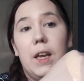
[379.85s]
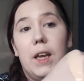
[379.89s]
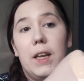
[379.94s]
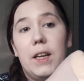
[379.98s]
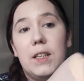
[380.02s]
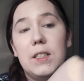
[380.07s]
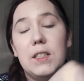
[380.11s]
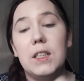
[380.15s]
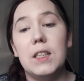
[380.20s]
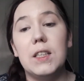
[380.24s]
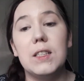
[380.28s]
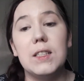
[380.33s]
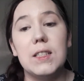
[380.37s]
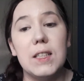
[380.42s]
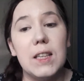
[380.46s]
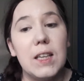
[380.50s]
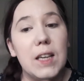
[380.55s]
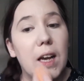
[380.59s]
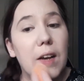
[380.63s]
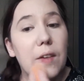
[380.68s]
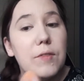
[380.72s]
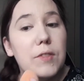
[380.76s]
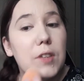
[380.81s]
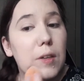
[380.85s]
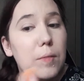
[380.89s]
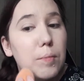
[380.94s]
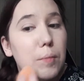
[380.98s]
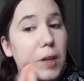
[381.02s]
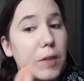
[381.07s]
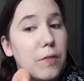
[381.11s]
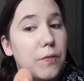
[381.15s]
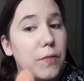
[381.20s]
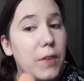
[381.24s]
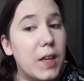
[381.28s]
And as you can see, I've done
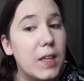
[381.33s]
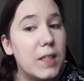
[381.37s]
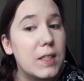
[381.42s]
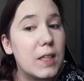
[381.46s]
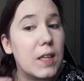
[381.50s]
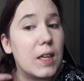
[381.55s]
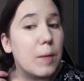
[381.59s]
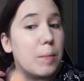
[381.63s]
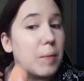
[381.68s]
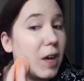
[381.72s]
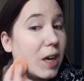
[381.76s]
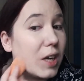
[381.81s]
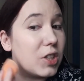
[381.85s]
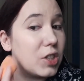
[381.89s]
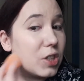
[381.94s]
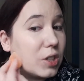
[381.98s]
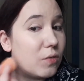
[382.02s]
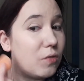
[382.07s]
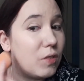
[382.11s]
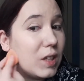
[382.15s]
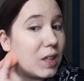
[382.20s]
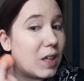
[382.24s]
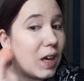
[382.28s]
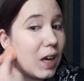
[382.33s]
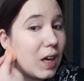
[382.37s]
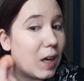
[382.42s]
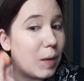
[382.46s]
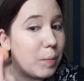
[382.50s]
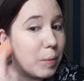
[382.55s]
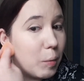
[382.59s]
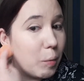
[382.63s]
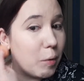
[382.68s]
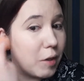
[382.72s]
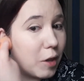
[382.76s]
my face, and I'm actually really
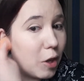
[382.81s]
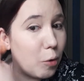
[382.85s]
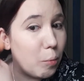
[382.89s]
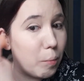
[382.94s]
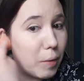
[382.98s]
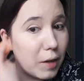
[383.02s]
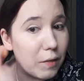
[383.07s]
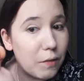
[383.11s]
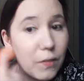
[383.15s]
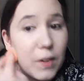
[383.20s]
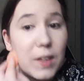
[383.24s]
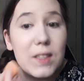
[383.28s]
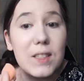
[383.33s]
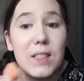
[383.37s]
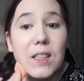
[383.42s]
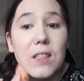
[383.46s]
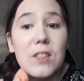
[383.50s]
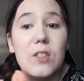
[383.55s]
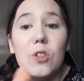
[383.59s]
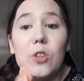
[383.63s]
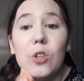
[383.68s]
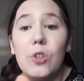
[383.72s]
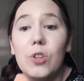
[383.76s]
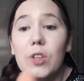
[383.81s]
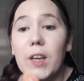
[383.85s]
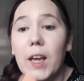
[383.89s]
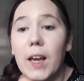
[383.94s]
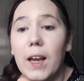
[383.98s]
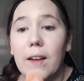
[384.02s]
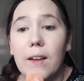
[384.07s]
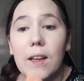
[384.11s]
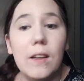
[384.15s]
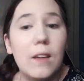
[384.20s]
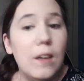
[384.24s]
happy with how my face is
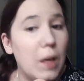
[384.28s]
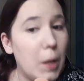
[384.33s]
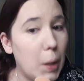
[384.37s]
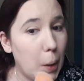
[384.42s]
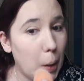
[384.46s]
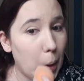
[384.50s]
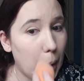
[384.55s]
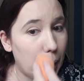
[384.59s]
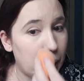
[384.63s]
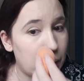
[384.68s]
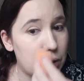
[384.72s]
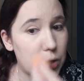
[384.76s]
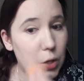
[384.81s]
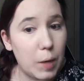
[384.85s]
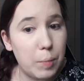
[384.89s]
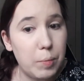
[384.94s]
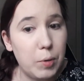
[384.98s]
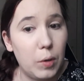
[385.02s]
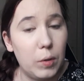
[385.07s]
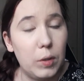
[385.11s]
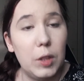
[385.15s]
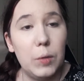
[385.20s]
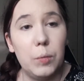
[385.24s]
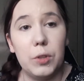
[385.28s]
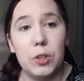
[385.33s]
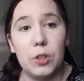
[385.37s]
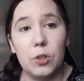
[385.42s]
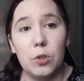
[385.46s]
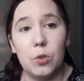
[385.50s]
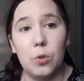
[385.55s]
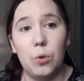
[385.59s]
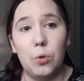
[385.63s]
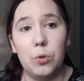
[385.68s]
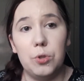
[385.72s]
looking. So I probably
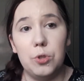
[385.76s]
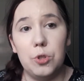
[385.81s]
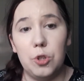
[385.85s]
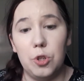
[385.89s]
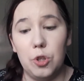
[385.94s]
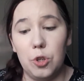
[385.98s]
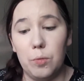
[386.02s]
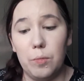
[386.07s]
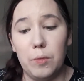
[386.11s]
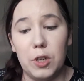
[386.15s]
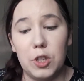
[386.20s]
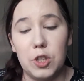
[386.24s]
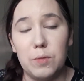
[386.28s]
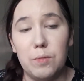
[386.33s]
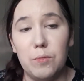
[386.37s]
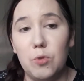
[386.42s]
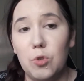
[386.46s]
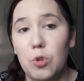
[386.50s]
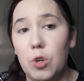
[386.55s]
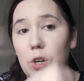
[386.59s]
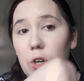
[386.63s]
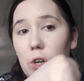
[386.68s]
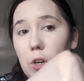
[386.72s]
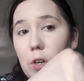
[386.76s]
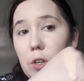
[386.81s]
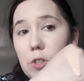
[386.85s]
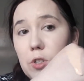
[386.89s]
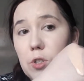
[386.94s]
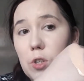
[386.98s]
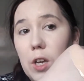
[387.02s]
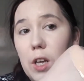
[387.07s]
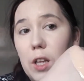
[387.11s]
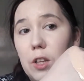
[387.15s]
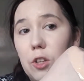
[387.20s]
wouldn't go too much more,
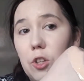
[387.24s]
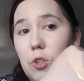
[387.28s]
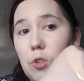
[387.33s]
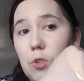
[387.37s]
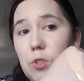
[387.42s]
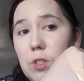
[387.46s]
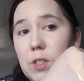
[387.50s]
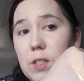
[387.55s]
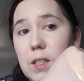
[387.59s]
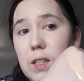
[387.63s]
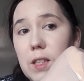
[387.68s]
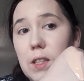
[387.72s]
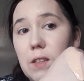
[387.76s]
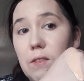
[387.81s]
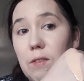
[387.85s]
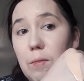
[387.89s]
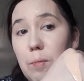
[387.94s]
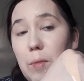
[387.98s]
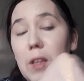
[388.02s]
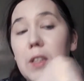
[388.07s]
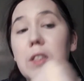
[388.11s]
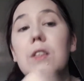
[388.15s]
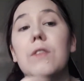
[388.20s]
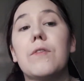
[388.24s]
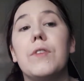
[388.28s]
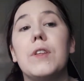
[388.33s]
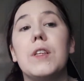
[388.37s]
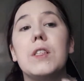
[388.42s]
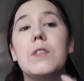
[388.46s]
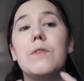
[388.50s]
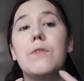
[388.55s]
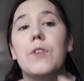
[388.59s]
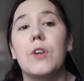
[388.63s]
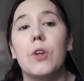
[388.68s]
so I'll use the remainder of
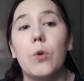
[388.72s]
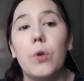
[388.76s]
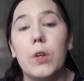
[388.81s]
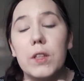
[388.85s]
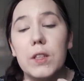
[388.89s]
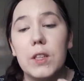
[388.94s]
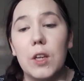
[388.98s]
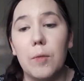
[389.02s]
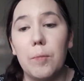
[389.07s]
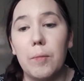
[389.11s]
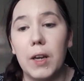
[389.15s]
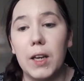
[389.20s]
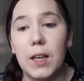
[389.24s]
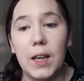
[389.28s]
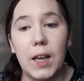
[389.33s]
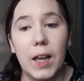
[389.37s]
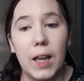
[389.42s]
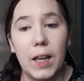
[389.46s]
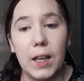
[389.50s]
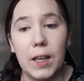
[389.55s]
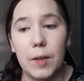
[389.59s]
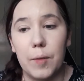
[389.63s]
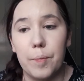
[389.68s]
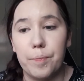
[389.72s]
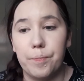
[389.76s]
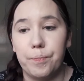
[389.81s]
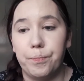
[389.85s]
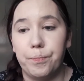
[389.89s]
this for going down my neck.